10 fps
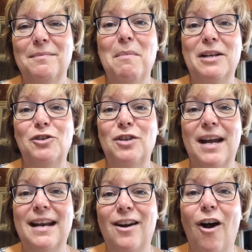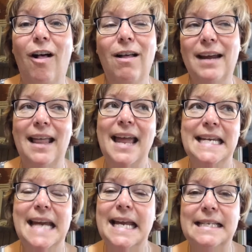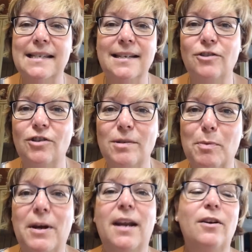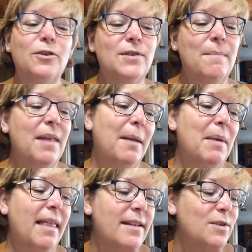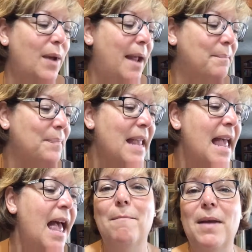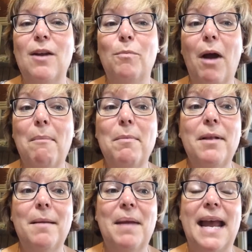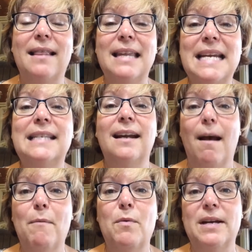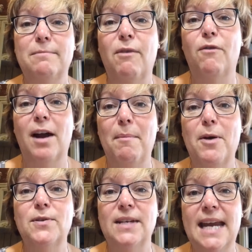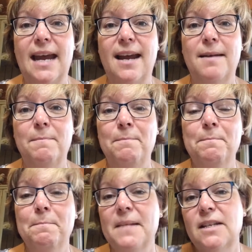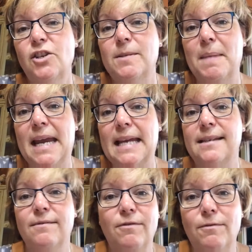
much done at all. I'll get like 10 stitches put in or something, but that's okay. It'll probably be at least a couple weeks before I post again, just because of,